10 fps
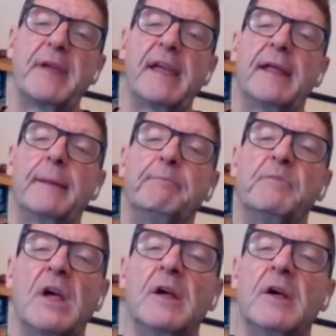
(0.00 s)
coming in?
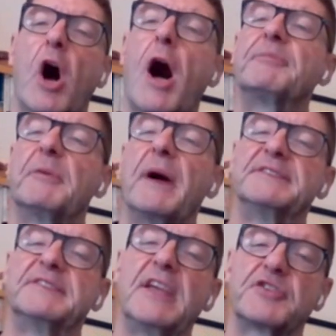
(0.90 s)

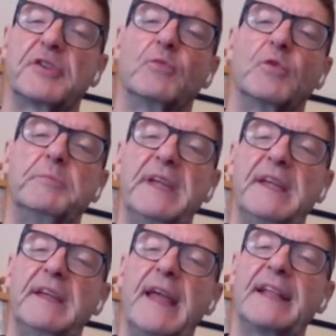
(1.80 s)
Optimization would
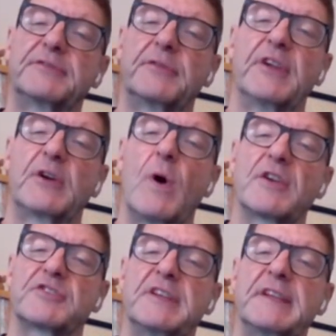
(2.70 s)
be answering the
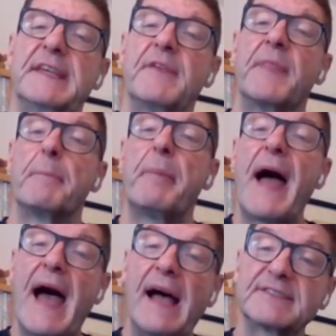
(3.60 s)
question, given the
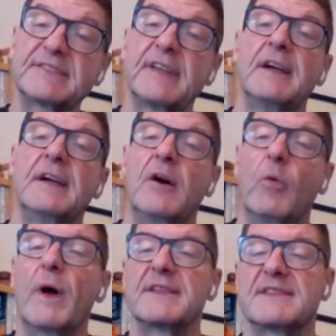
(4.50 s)
past,
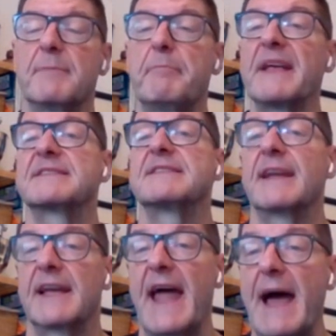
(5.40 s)
what is the best
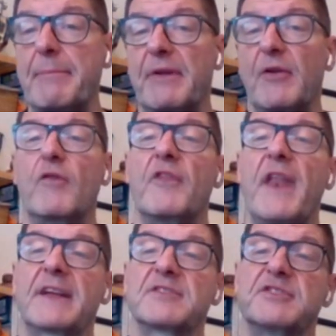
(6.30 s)
that can happen over the
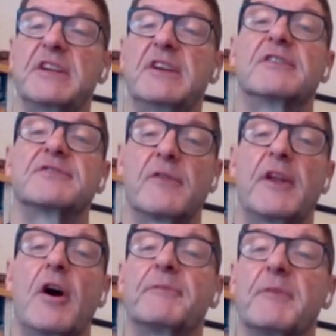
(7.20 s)
next year? So
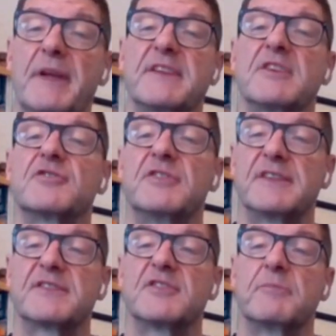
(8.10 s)
then optimization
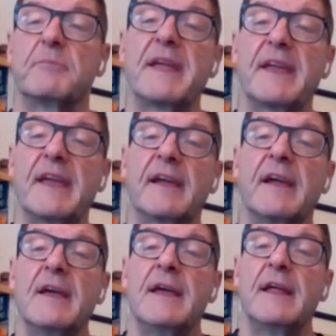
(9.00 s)
decision making.
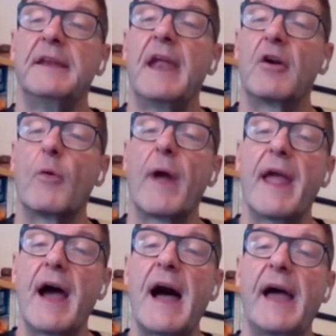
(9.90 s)
Narrow
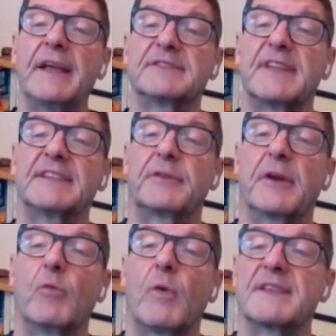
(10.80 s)
AI is
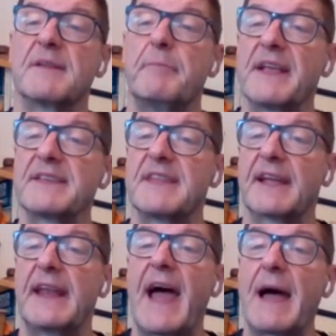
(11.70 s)
answering what is the best
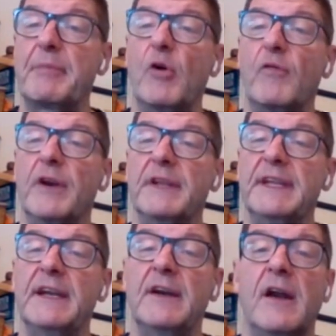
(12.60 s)
that can happen over a
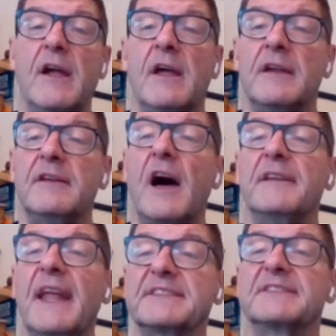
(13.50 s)
year,
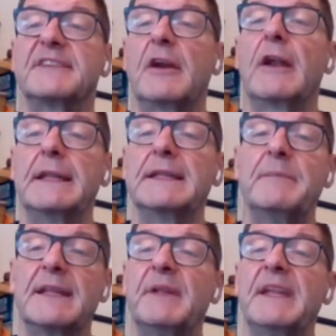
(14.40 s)
not necessarily
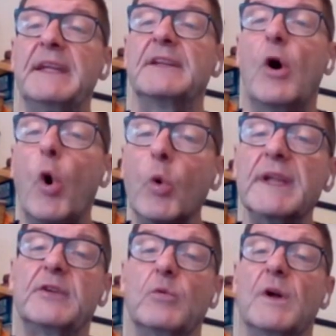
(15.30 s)
limiting it
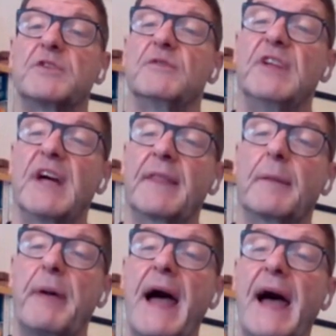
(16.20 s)
only to what you've done in
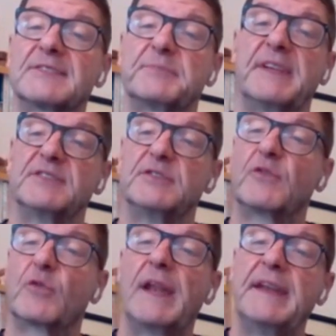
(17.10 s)
the past, because
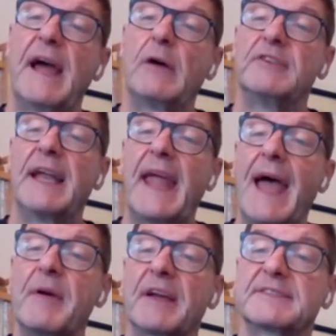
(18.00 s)
you've created now
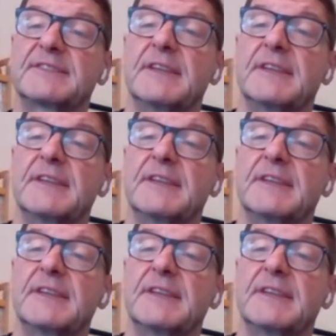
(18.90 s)
dynamics